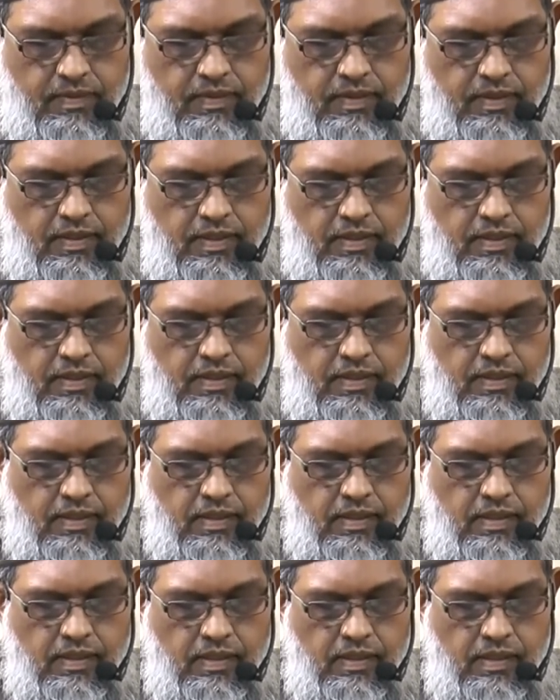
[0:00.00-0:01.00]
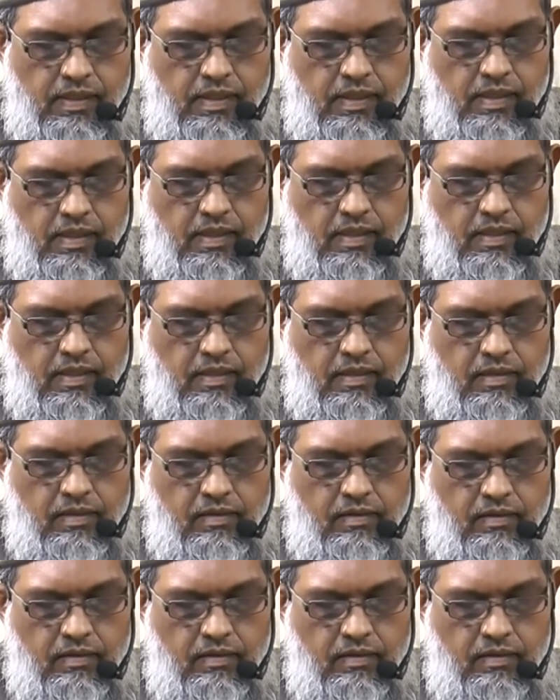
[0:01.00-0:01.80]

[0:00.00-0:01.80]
(silence)